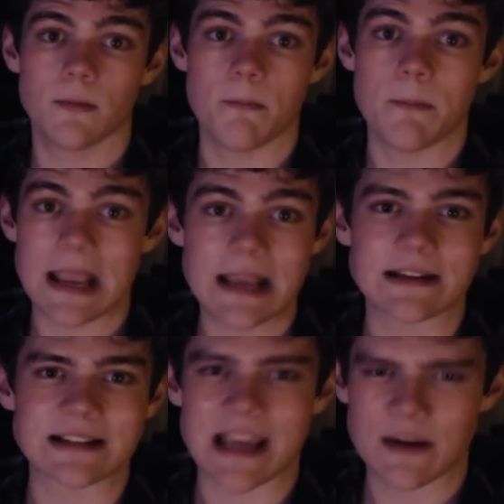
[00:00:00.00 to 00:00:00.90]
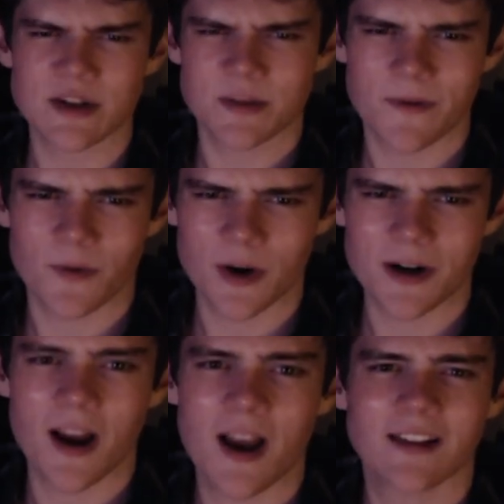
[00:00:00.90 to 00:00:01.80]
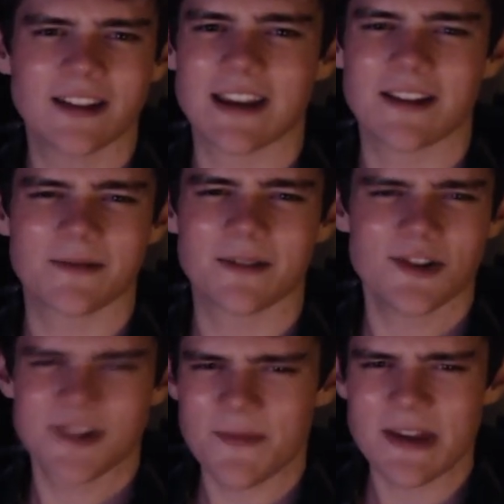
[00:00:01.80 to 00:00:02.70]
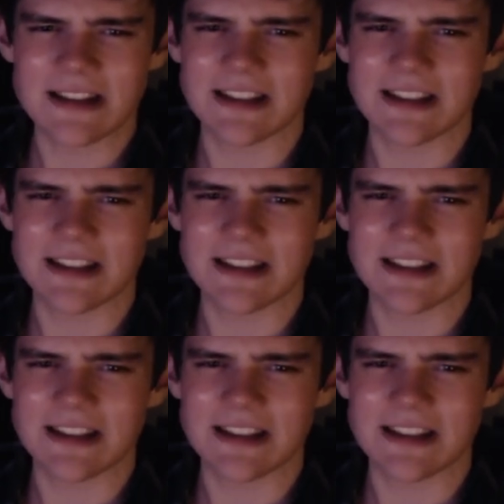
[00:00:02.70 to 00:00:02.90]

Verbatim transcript: made a sandwich before, like or something.